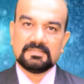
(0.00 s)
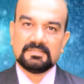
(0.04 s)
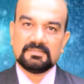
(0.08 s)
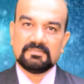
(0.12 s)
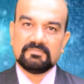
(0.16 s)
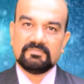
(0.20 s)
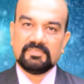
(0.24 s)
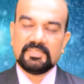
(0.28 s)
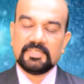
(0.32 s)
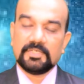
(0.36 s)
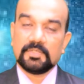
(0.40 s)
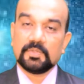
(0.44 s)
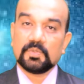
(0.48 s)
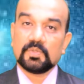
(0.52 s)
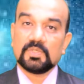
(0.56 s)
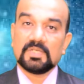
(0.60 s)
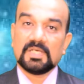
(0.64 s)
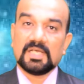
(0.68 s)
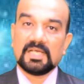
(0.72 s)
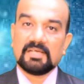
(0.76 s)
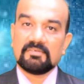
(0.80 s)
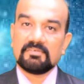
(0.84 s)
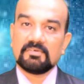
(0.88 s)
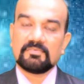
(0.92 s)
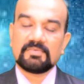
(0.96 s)
when you don't
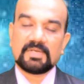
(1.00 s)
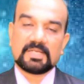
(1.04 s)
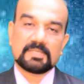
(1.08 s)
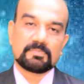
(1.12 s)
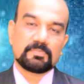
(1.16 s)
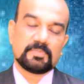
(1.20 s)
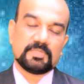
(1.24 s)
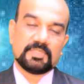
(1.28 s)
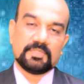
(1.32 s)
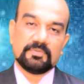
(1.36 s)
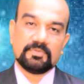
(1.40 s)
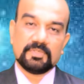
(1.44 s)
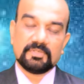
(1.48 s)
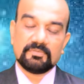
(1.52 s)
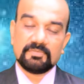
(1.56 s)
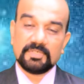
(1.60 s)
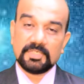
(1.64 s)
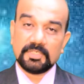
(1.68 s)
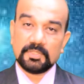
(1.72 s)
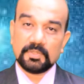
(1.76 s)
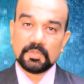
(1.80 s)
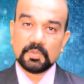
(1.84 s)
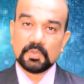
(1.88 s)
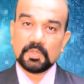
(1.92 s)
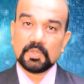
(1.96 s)
have a fact,
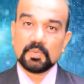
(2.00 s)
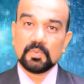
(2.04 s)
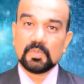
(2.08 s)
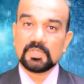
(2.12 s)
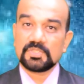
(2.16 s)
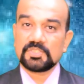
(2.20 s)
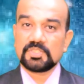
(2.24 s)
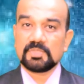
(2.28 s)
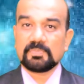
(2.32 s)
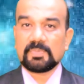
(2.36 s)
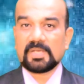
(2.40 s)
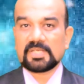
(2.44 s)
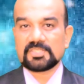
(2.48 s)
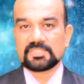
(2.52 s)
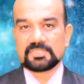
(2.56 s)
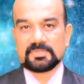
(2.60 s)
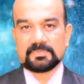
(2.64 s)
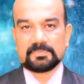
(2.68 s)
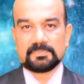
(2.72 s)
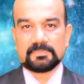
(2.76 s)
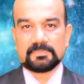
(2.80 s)
when you don't know what's your passion.